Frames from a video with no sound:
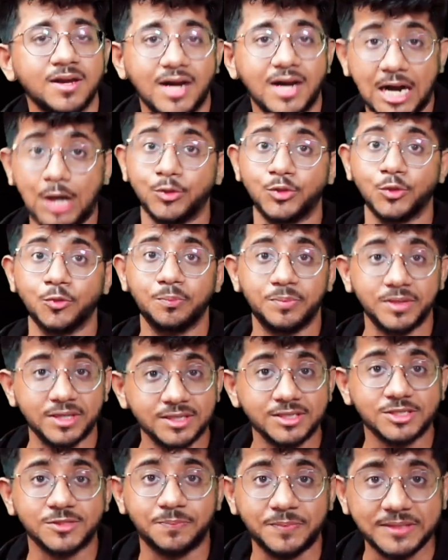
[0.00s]
How to
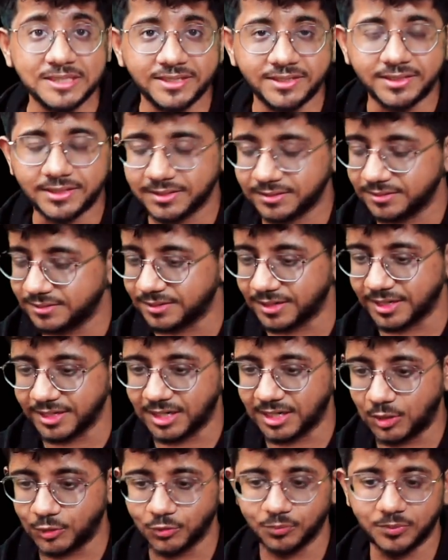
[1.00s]
build speed,
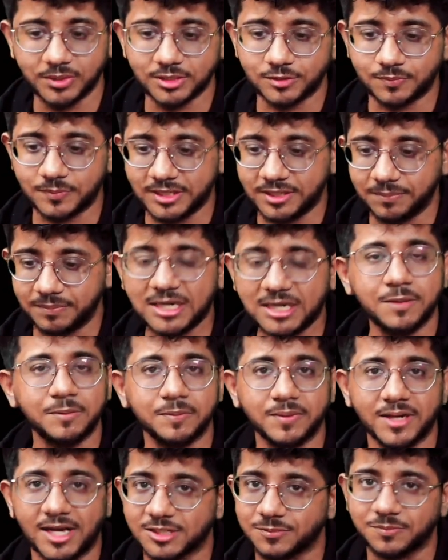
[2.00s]
right? How to build speed. Many
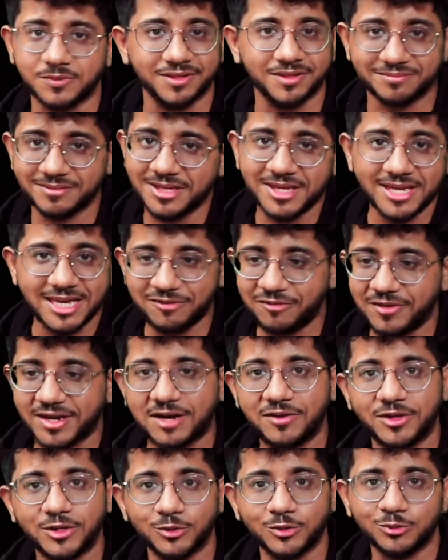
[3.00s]
people ask me that, hey, Vivek,
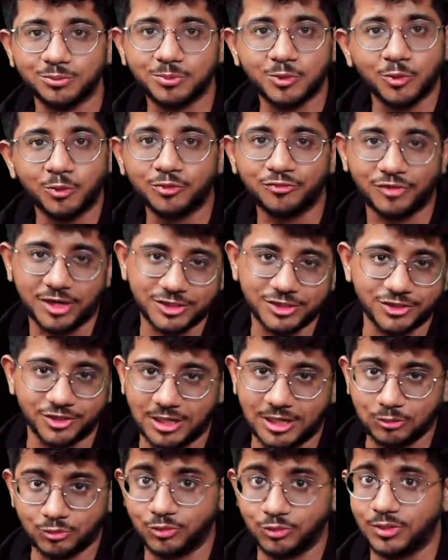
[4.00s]
I want to code faster.
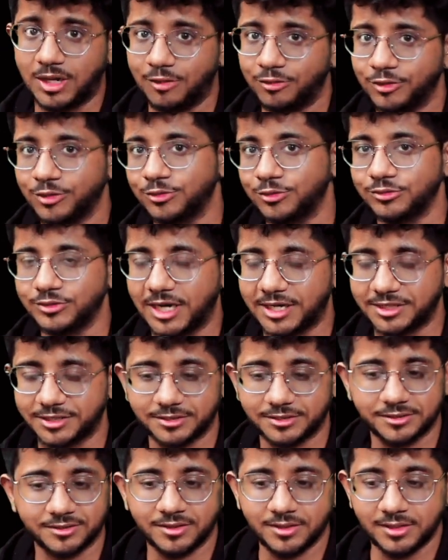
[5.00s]
How do you do that?
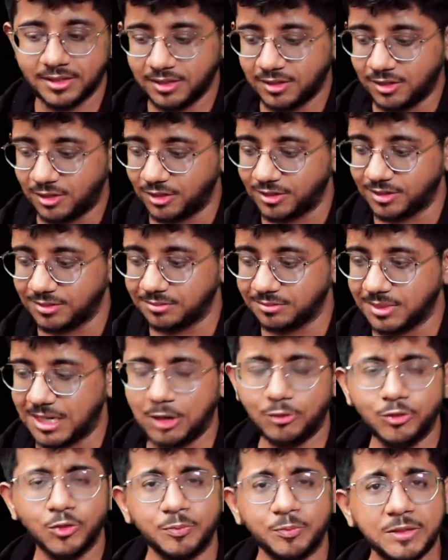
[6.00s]
Or
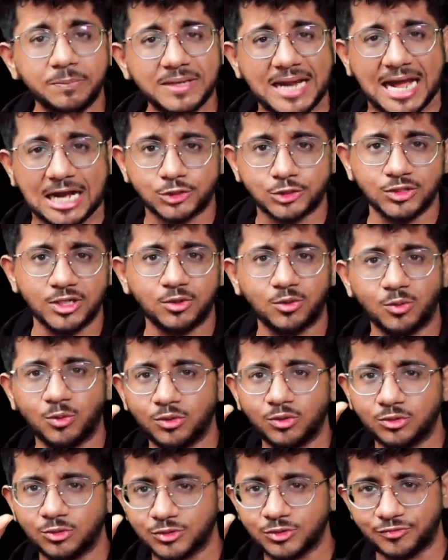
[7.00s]
how do people actually
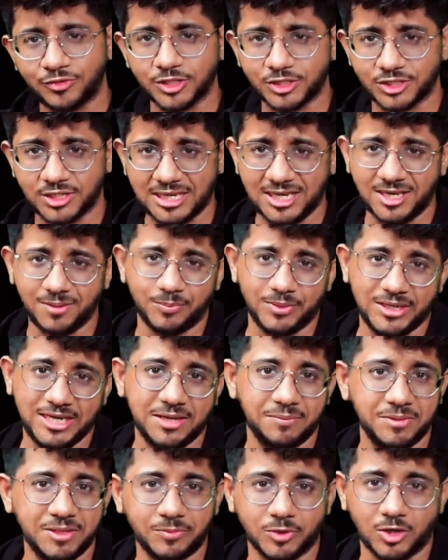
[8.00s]
code those first
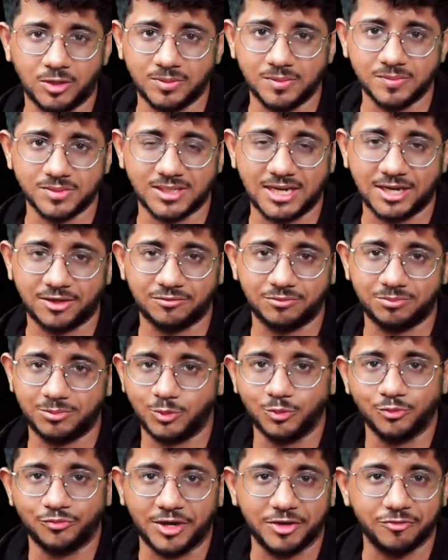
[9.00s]
A-B problems in like
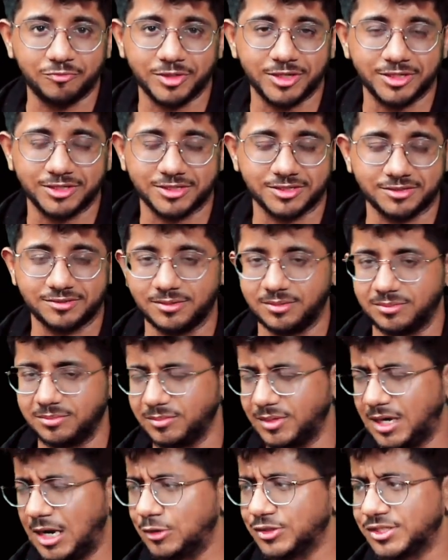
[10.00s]
2-5 minutes?
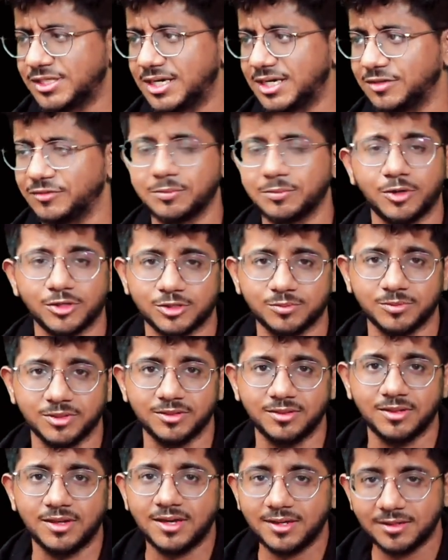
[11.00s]
How is that even possible?
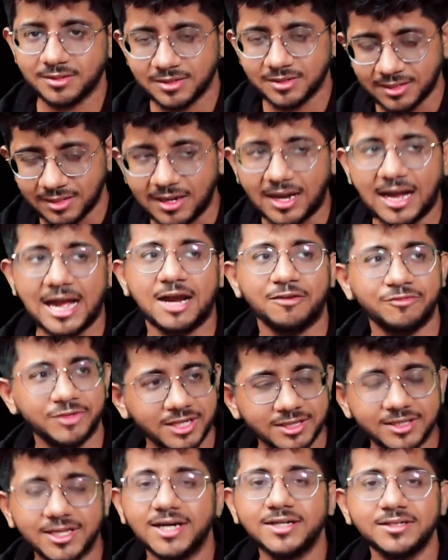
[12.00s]
I have
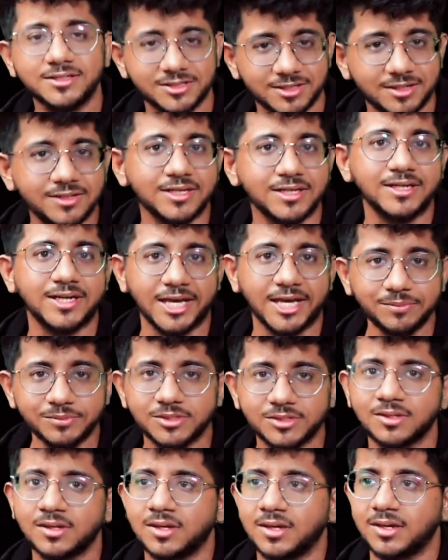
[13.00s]
done that certain
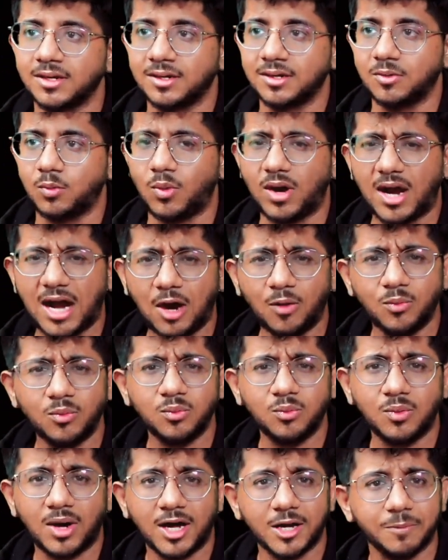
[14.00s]
times. How
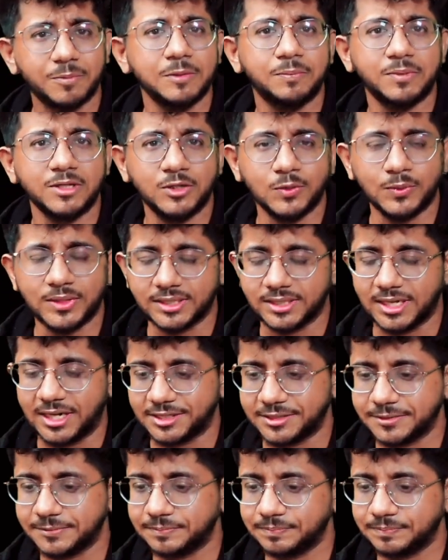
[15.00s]
are people doing that?